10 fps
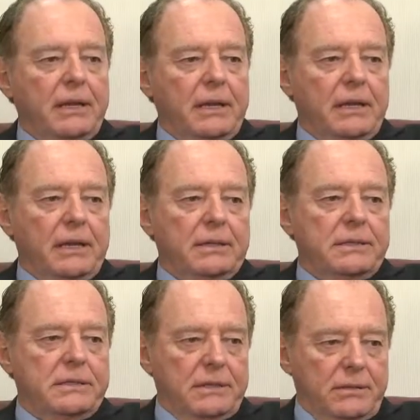in a
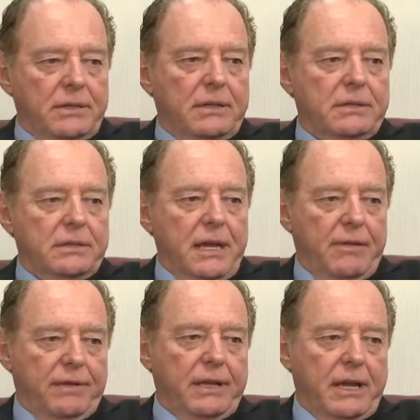serious,
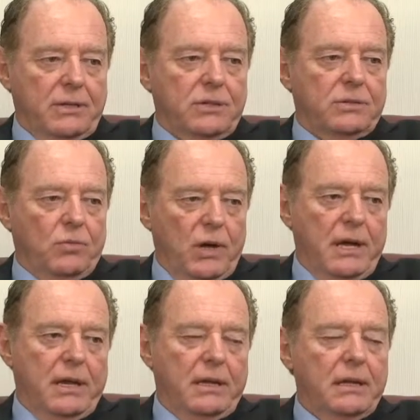efficacious
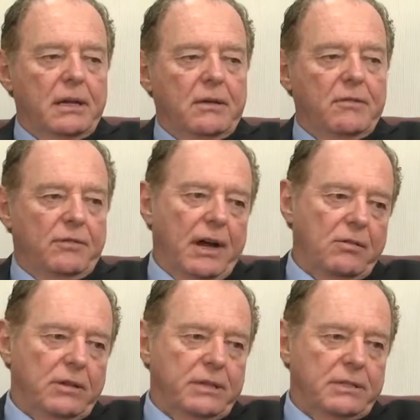way
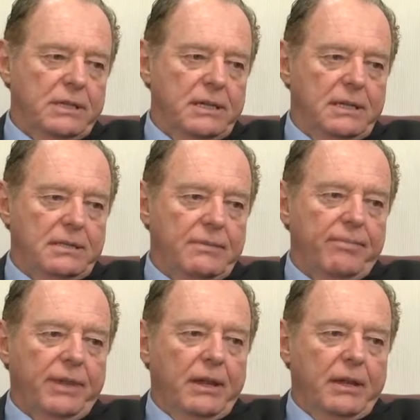viral disease.
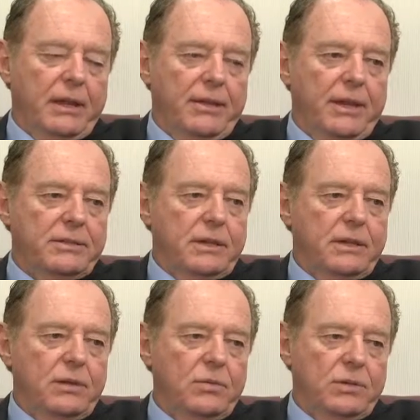And that's a
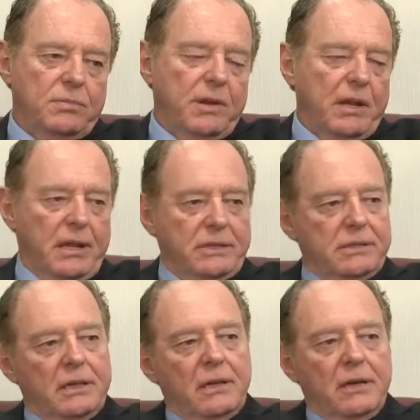huge
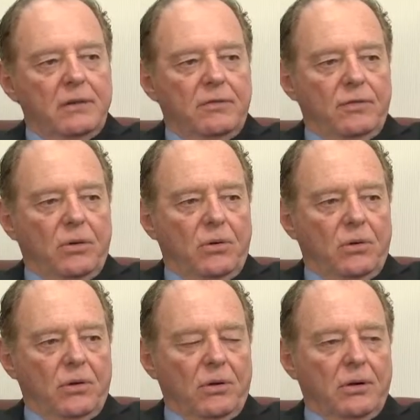plus
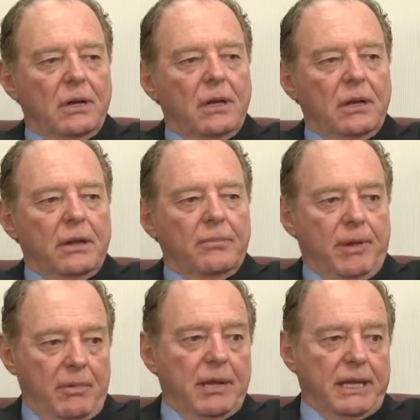for
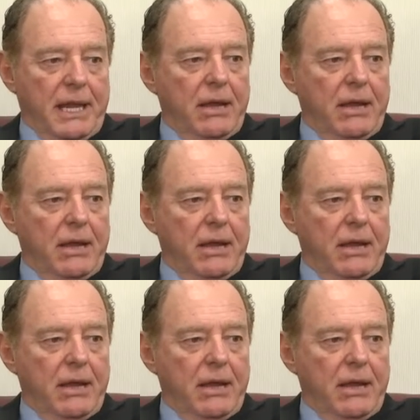public